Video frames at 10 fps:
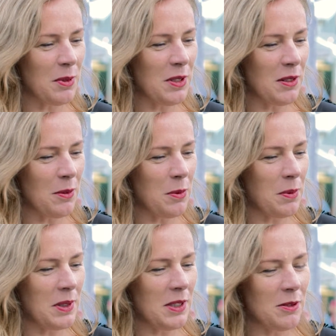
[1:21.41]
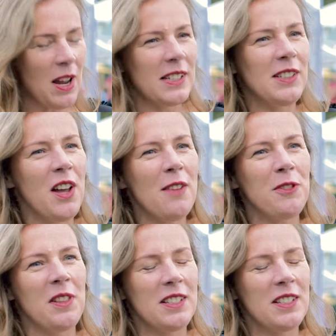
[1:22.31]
when you write a novel,